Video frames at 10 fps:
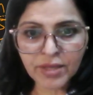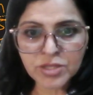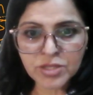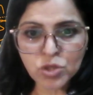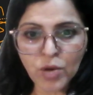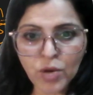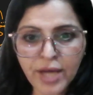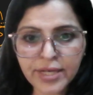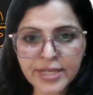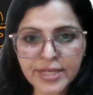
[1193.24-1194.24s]
So iron
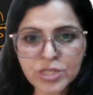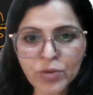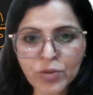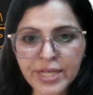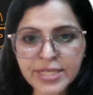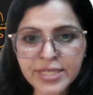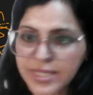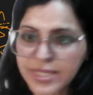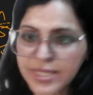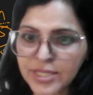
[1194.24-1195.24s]
has 26
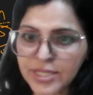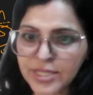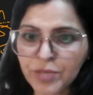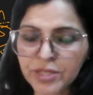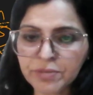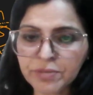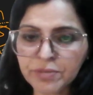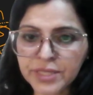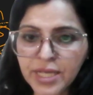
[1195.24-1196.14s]
atomic number.